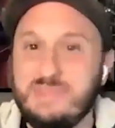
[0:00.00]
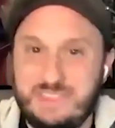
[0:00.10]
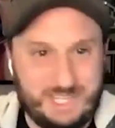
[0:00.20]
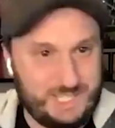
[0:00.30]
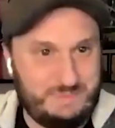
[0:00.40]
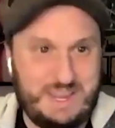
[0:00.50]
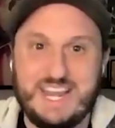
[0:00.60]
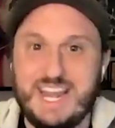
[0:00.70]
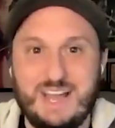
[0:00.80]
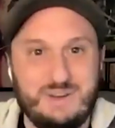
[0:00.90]
things
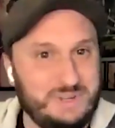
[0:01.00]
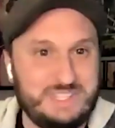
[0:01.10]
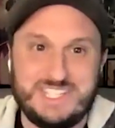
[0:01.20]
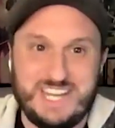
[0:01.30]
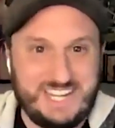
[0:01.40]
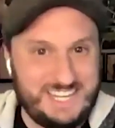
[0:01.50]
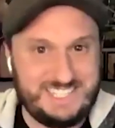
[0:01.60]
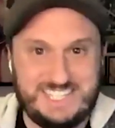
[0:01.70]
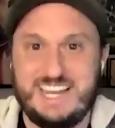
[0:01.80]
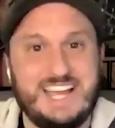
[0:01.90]
pan out with Jenni and
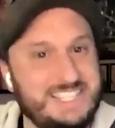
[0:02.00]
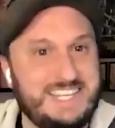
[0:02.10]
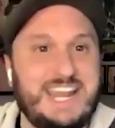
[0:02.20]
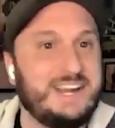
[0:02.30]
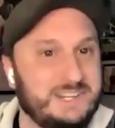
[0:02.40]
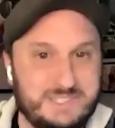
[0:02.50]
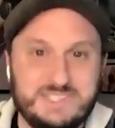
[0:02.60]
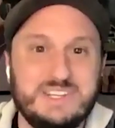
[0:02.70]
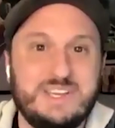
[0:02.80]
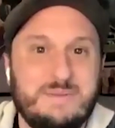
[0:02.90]
Deena as it airs.
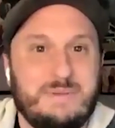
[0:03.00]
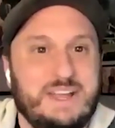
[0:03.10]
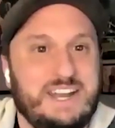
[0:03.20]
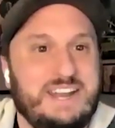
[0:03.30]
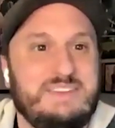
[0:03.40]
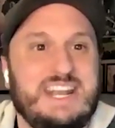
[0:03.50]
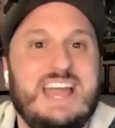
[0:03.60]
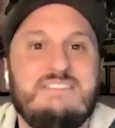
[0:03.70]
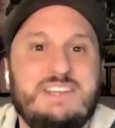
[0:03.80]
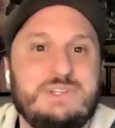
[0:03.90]
But I mean,
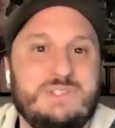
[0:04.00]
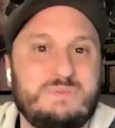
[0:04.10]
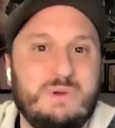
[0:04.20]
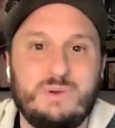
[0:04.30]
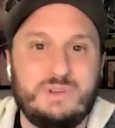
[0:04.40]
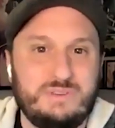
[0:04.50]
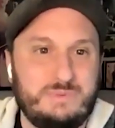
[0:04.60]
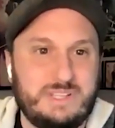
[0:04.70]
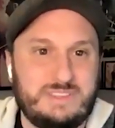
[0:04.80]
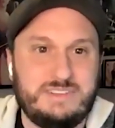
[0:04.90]
have you spoken
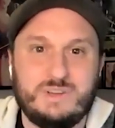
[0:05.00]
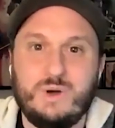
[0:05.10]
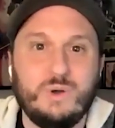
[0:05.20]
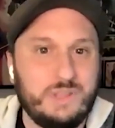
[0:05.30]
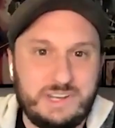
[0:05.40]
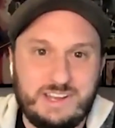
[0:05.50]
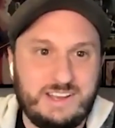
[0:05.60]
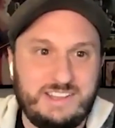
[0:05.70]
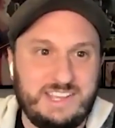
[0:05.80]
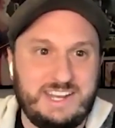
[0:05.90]
with Nicole at
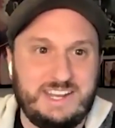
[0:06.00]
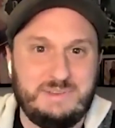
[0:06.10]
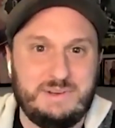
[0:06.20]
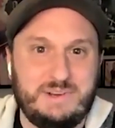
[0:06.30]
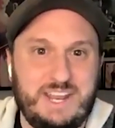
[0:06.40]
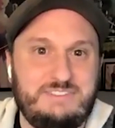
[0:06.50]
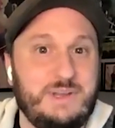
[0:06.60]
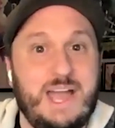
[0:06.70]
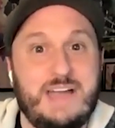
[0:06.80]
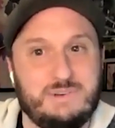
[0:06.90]
all? And I mean, if you
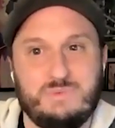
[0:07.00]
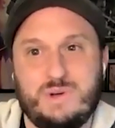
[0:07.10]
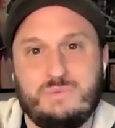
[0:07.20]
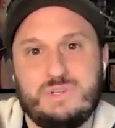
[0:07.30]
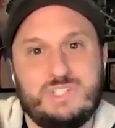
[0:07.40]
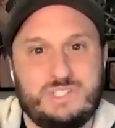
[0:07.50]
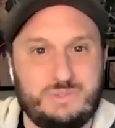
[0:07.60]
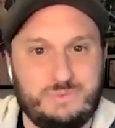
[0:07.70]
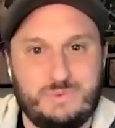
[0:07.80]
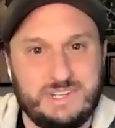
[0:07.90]
haven't, what would
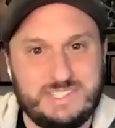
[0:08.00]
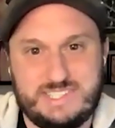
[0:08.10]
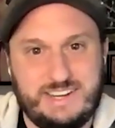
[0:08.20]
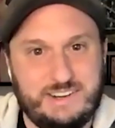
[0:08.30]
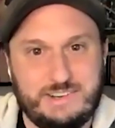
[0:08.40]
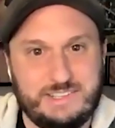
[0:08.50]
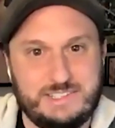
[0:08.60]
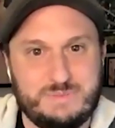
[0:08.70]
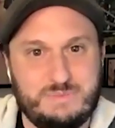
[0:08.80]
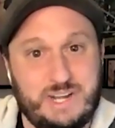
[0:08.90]
you want to say to her at
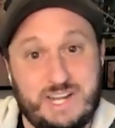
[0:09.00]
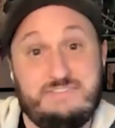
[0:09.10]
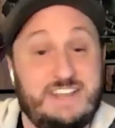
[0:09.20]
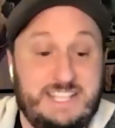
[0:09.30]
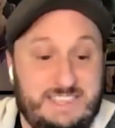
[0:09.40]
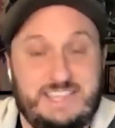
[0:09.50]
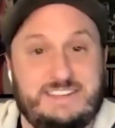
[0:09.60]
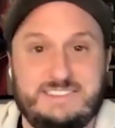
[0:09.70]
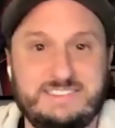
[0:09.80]
this point, if anything?